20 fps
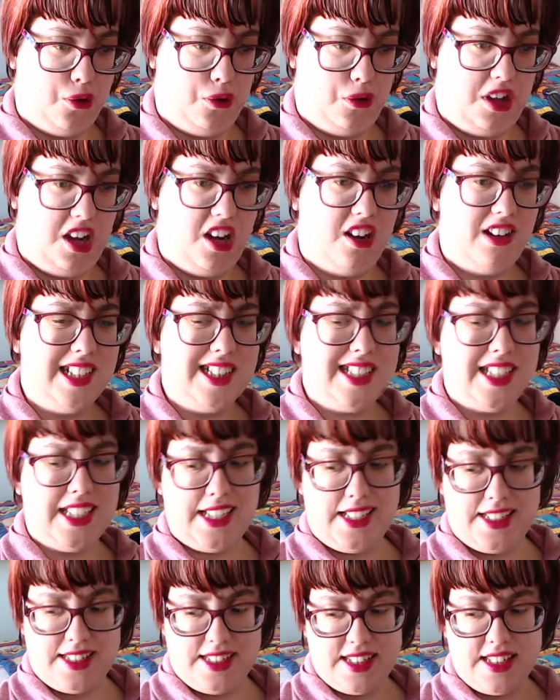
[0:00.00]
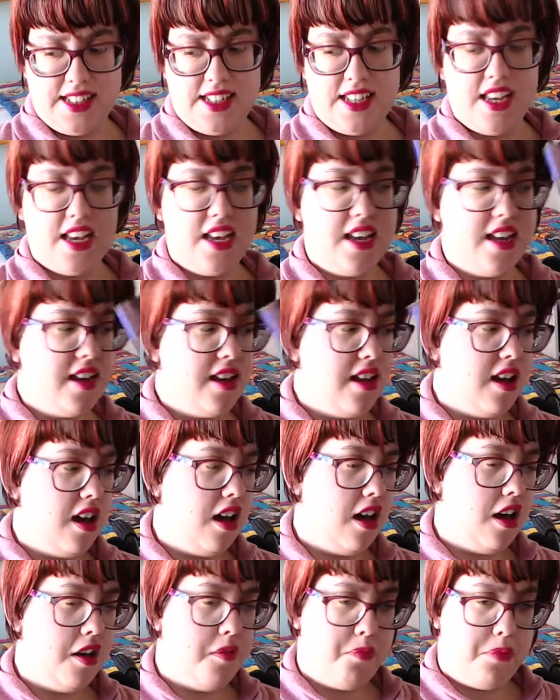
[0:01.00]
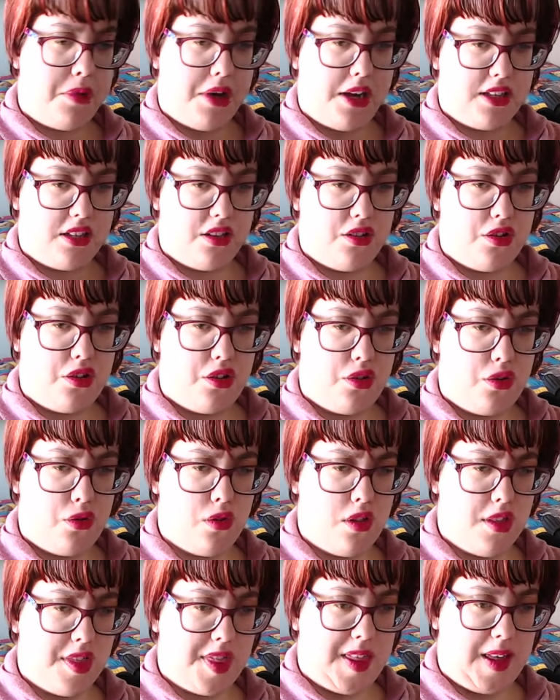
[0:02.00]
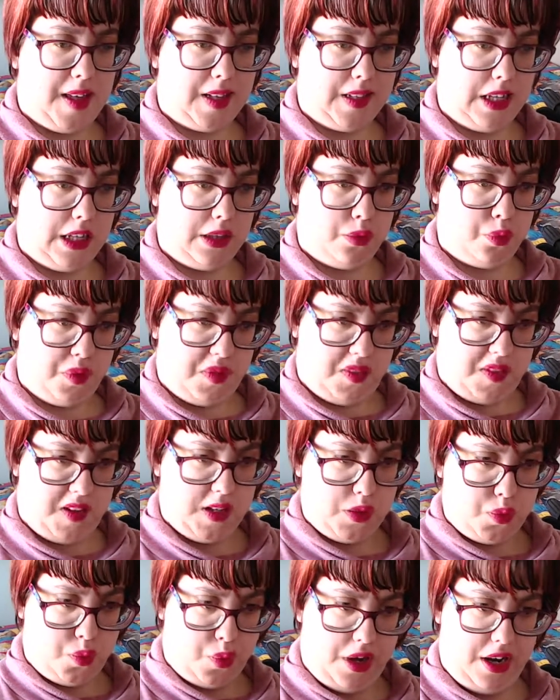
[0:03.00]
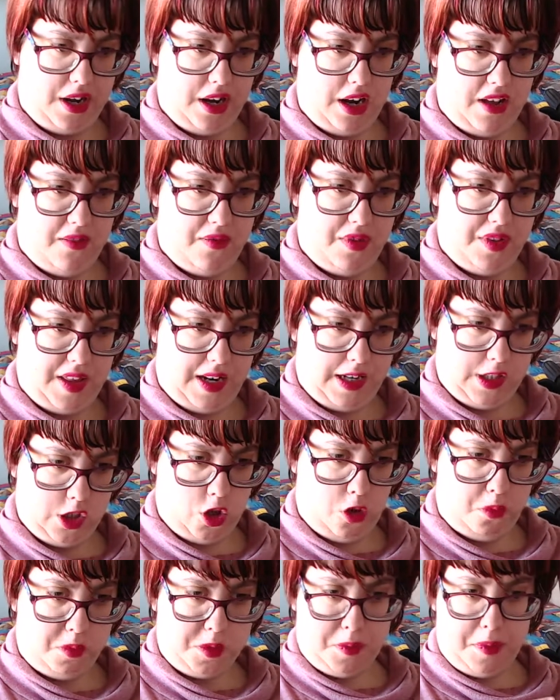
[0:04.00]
here it is. But you don't think that with this one everything stops.